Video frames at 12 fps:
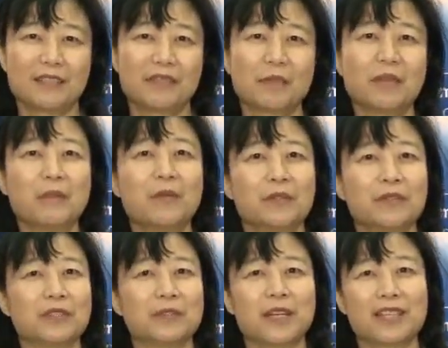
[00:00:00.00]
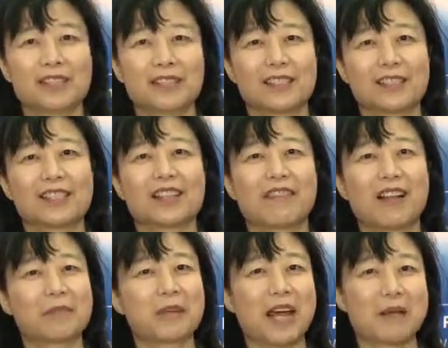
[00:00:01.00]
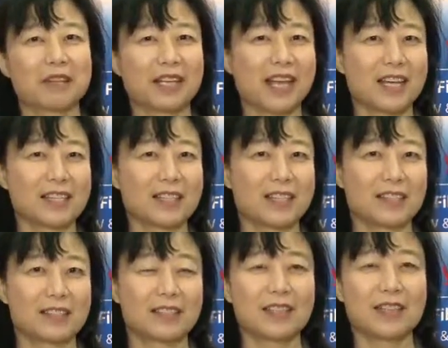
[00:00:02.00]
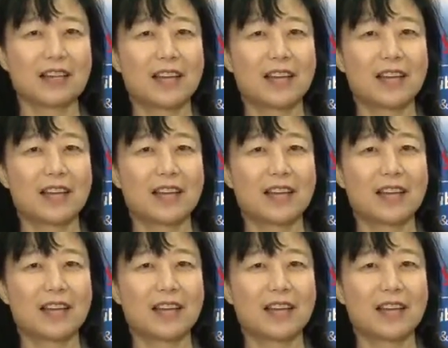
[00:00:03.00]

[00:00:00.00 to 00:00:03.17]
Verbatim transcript: for people doing research, developing applications,